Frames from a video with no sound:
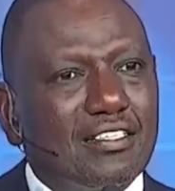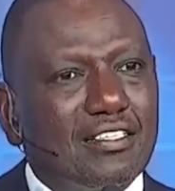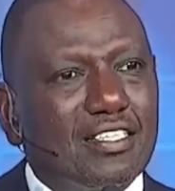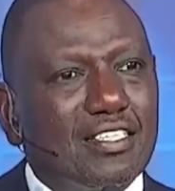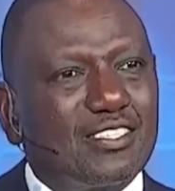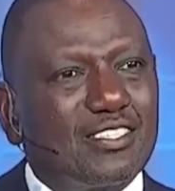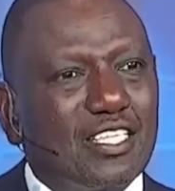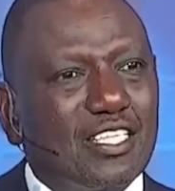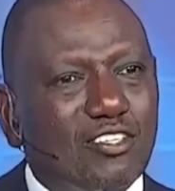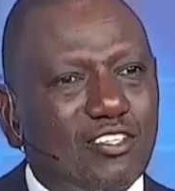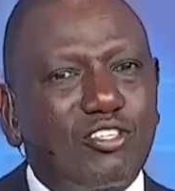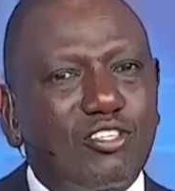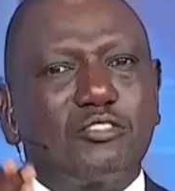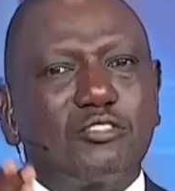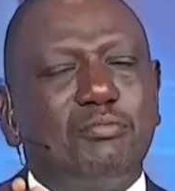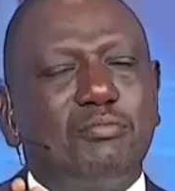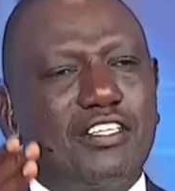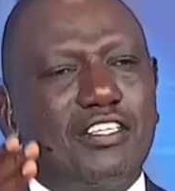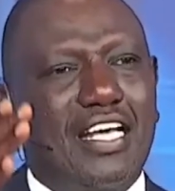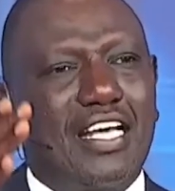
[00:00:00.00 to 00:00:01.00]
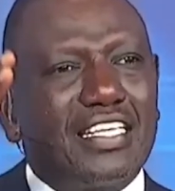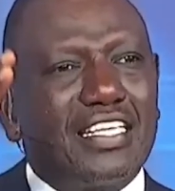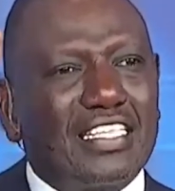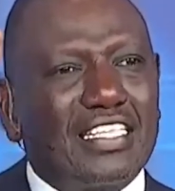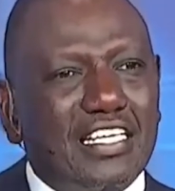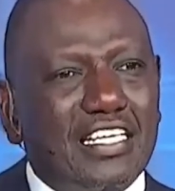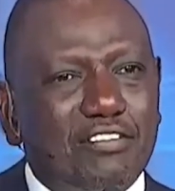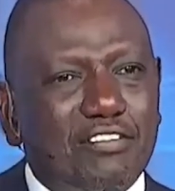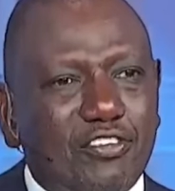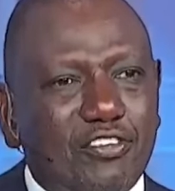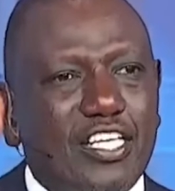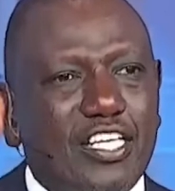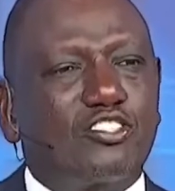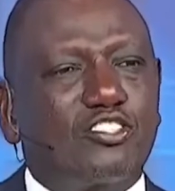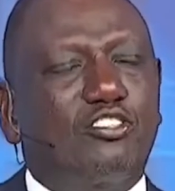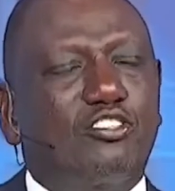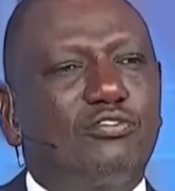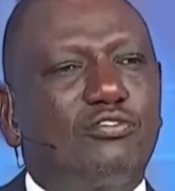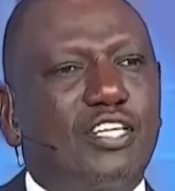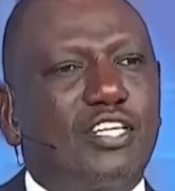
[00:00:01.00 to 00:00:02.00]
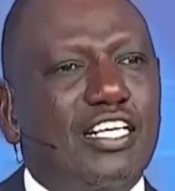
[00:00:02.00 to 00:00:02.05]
the security men, the identification of